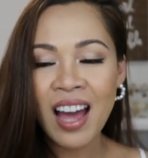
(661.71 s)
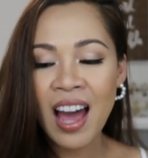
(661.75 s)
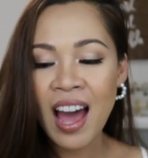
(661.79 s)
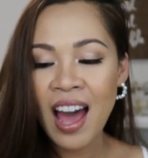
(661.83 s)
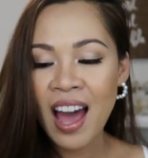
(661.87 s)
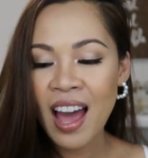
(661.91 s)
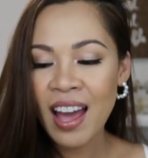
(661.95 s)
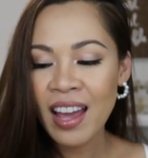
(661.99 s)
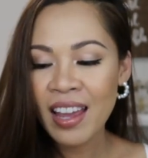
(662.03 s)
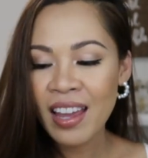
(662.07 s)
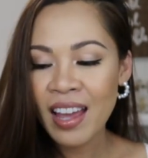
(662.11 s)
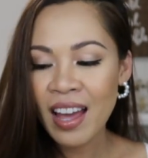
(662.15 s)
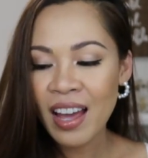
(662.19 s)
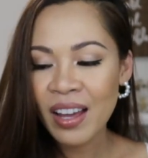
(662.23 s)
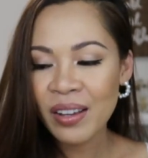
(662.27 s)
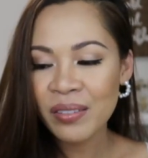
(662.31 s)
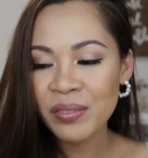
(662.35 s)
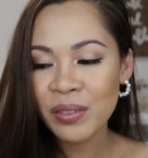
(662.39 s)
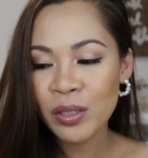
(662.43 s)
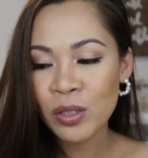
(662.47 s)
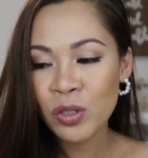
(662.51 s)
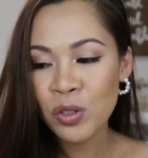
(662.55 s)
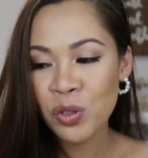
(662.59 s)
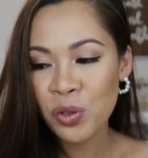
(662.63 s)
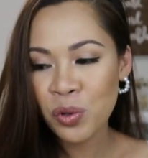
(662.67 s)
I
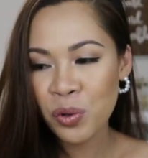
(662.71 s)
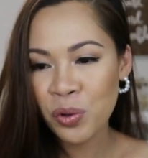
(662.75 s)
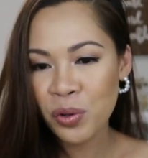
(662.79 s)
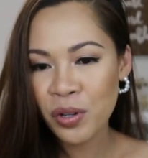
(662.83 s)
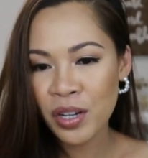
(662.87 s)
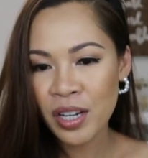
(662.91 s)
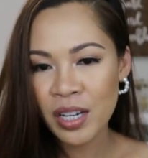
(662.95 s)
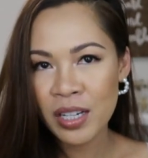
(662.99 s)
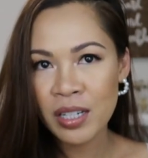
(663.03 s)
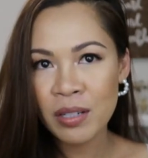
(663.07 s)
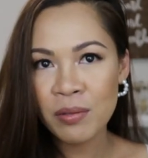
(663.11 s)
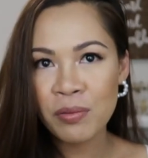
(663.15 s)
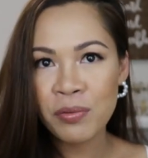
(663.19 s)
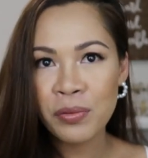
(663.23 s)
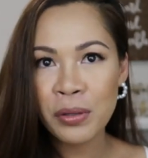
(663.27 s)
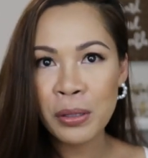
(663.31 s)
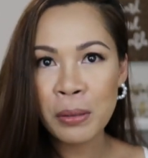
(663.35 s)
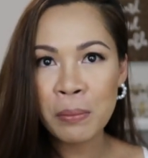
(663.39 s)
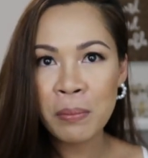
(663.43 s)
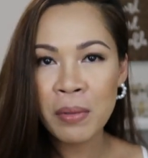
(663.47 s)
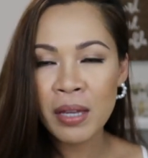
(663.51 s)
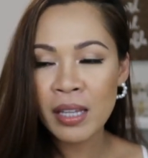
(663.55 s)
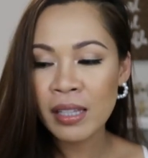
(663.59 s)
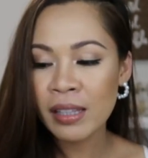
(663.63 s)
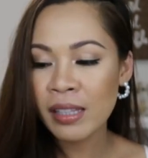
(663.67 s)
have enjoyed
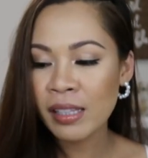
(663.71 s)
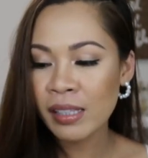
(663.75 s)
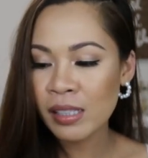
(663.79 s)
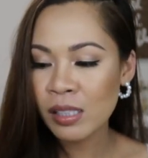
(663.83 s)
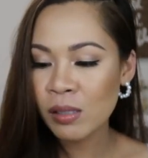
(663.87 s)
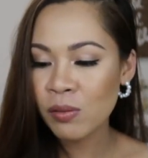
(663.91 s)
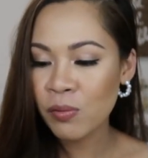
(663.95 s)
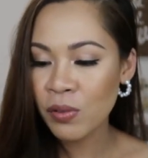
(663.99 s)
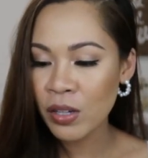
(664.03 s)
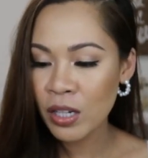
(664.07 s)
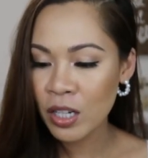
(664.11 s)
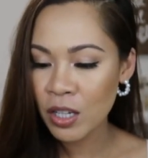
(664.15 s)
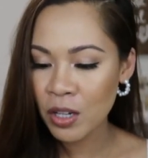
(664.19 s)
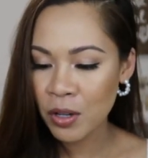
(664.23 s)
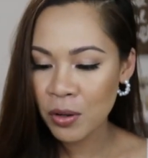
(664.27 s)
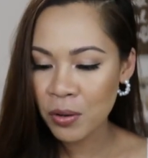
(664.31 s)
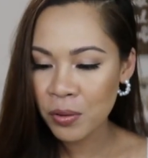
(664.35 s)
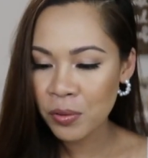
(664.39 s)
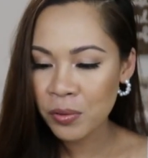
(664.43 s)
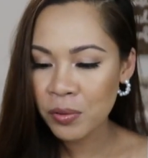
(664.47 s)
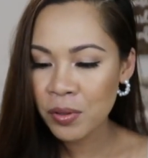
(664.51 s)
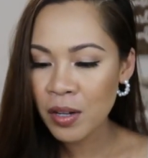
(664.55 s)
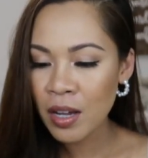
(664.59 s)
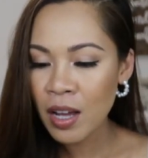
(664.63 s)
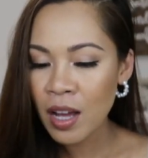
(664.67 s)
filming this
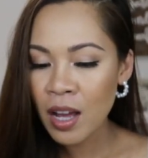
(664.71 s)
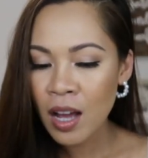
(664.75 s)
video.